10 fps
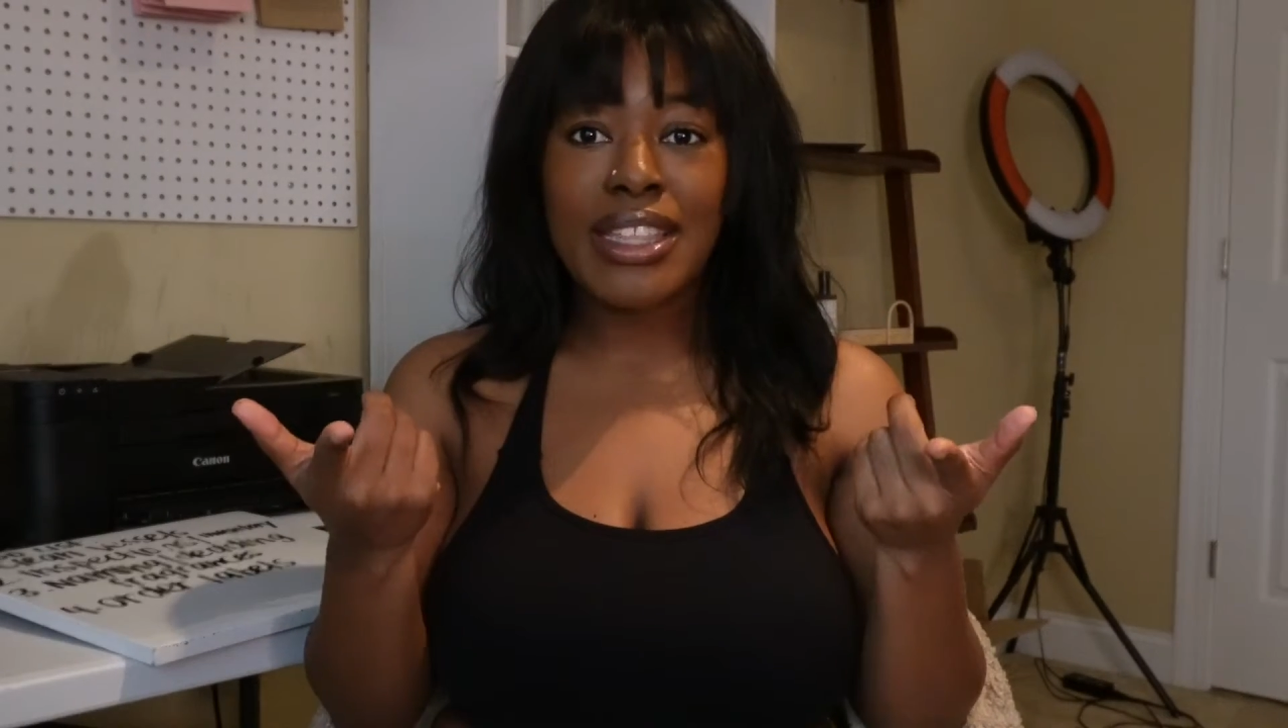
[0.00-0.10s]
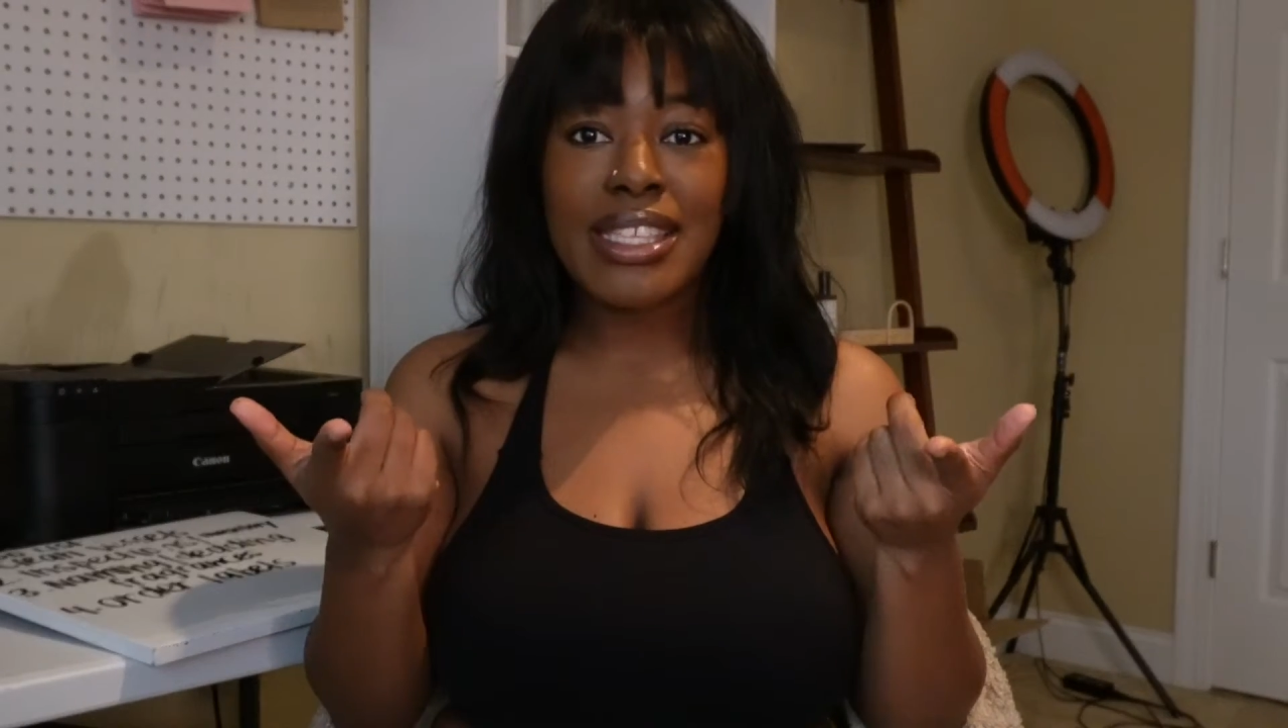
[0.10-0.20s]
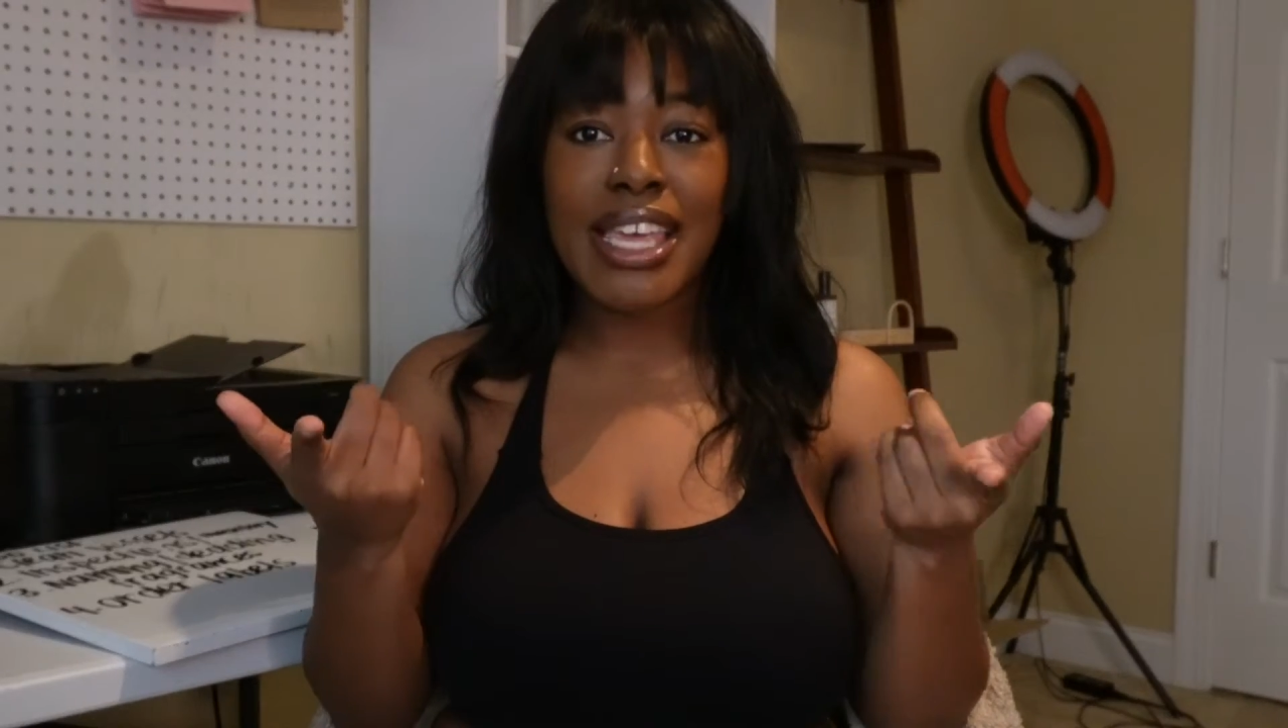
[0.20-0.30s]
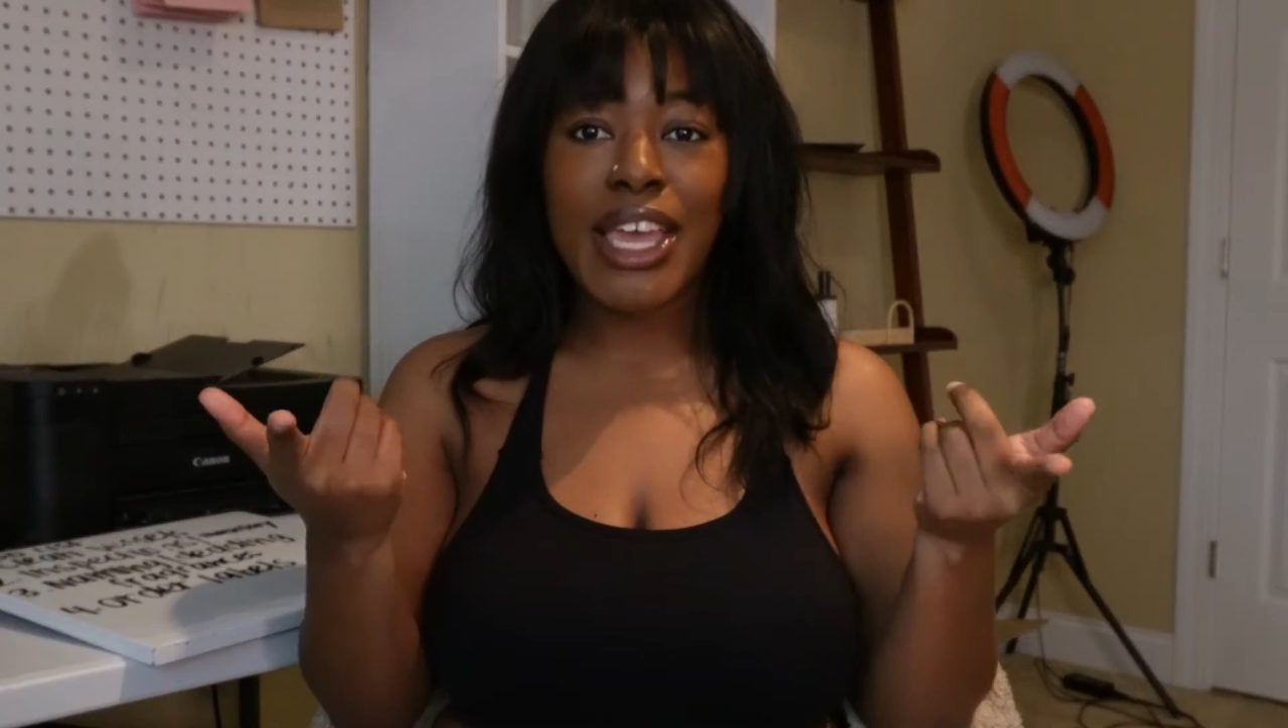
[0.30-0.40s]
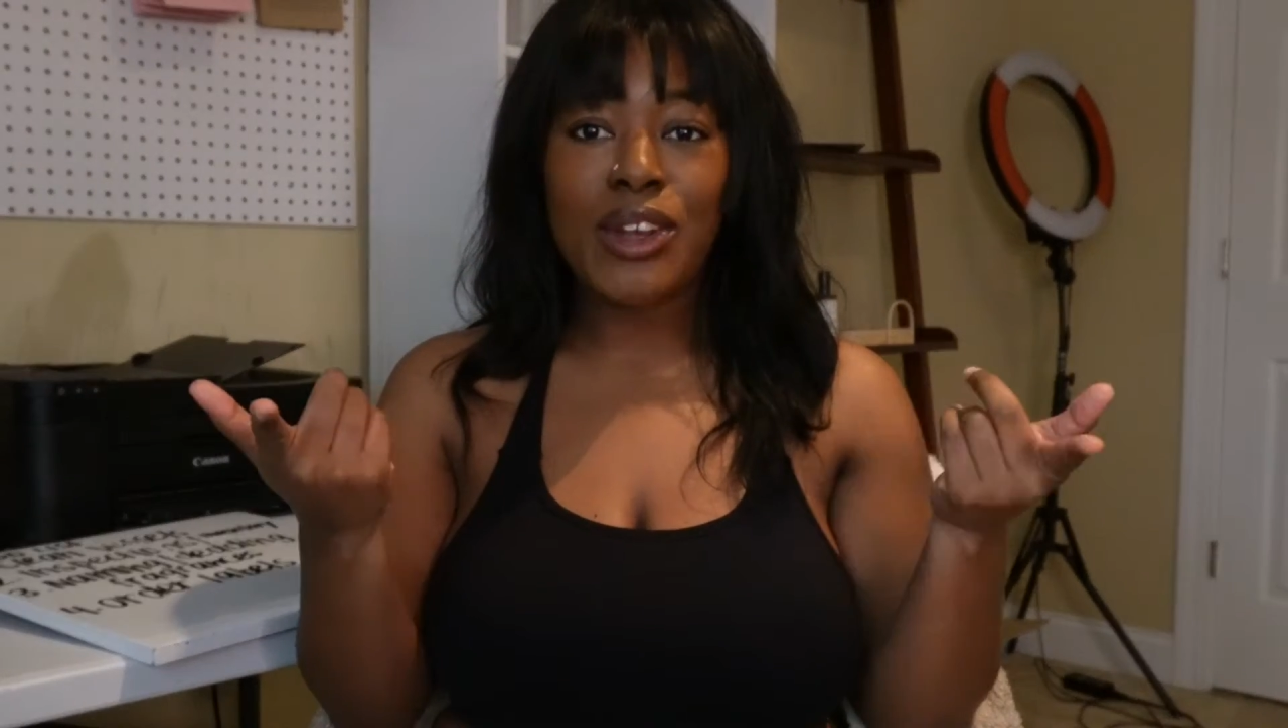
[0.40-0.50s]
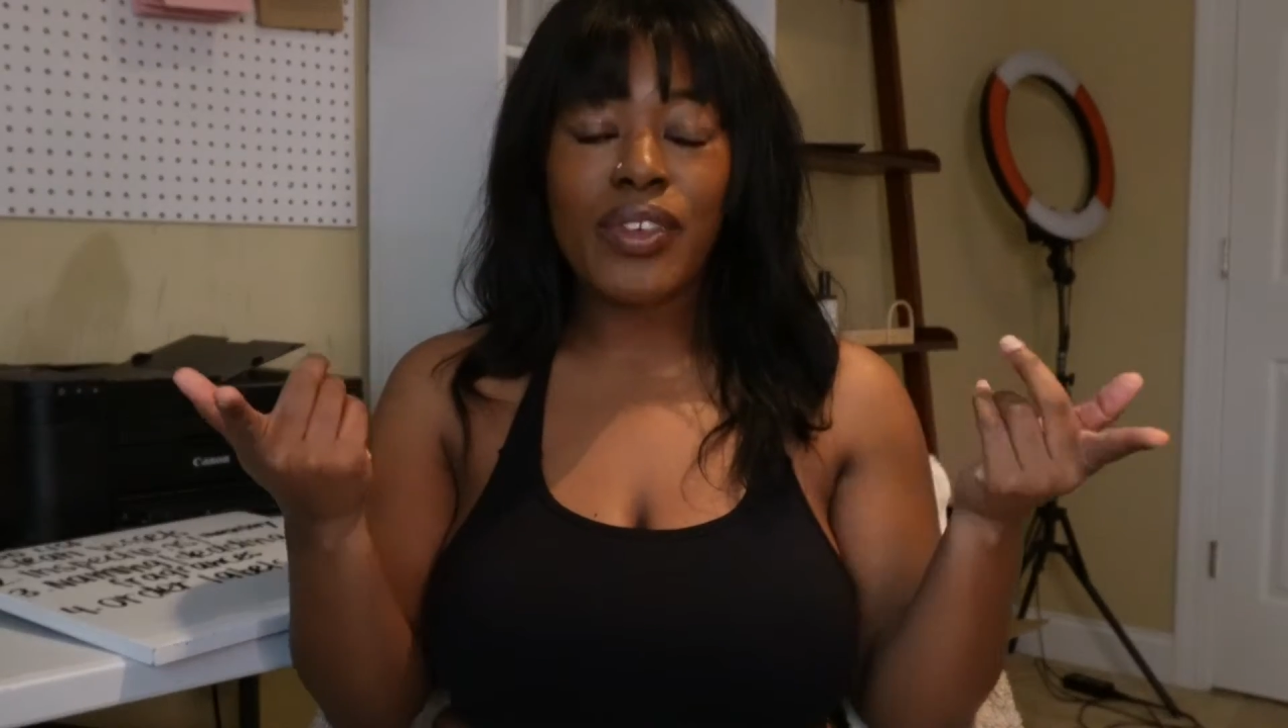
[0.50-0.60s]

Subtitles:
these candle